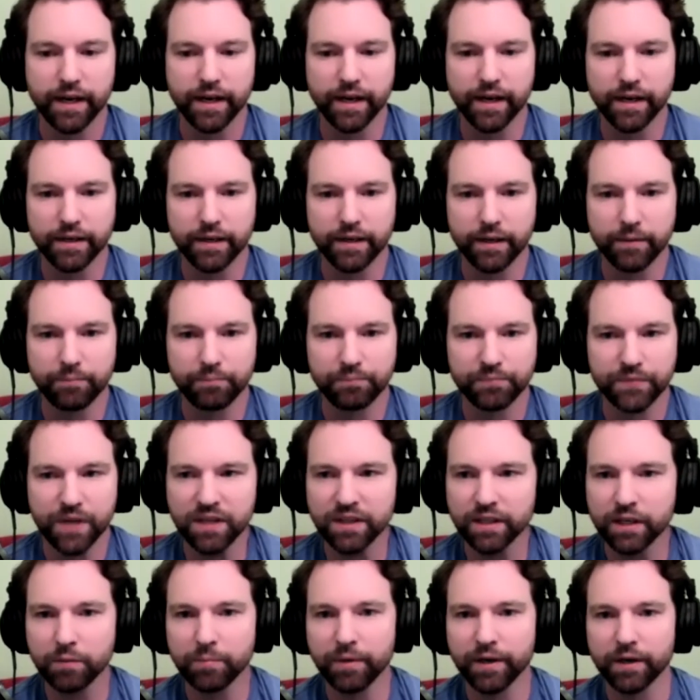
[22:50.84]
And um,
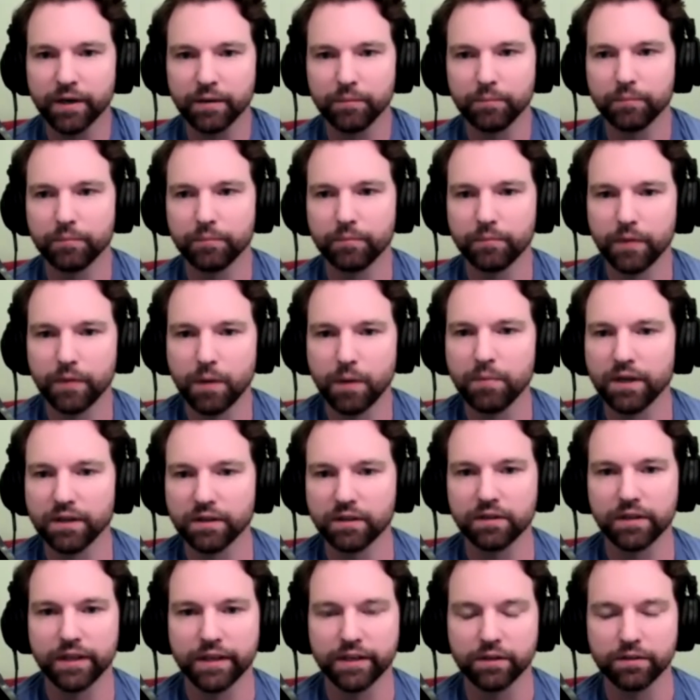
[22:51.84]
I think about a, a,
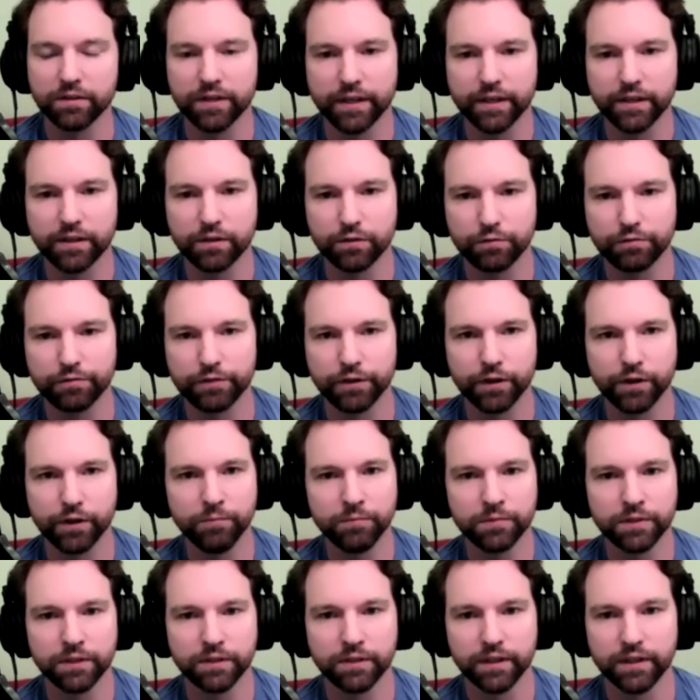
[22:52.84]
month later they
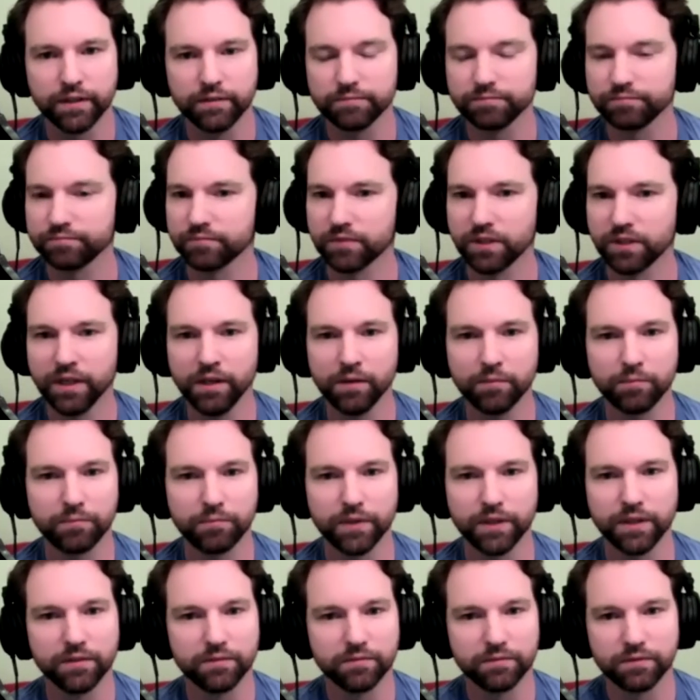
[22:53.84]
confirmed, and then yeah,
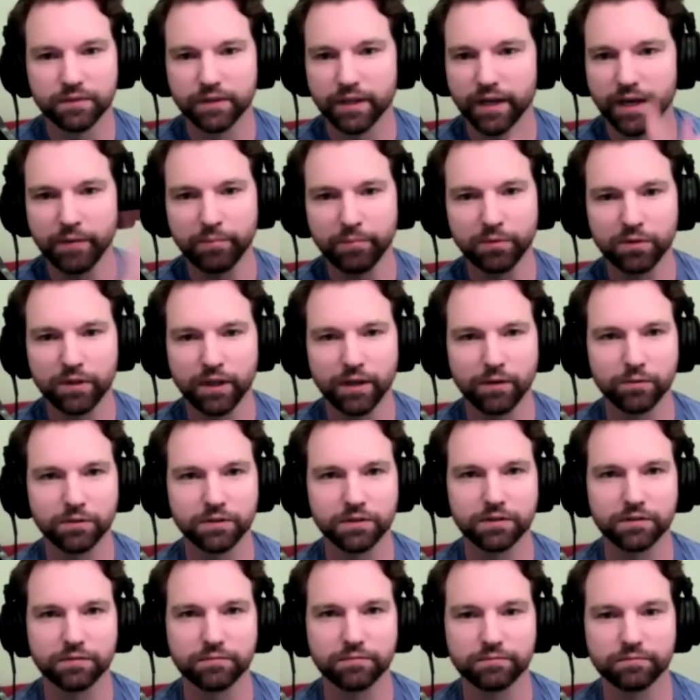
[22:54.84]
in April I
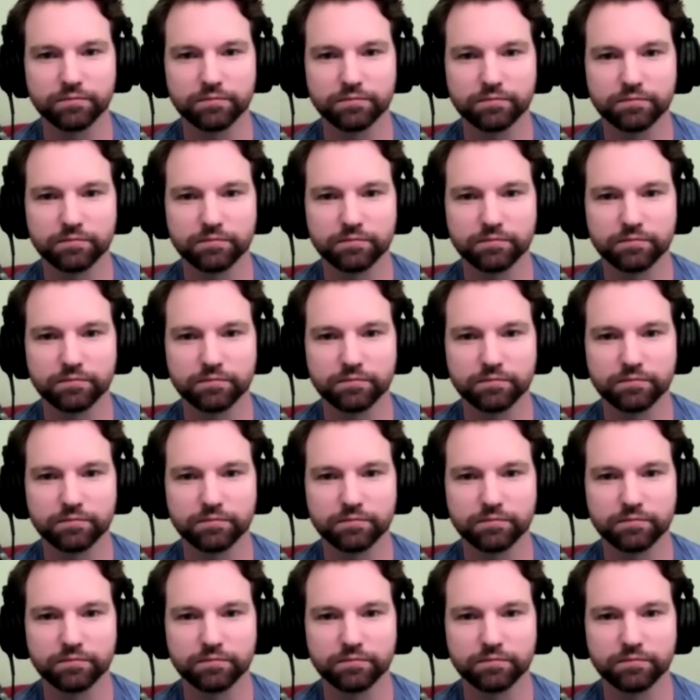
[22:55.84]
was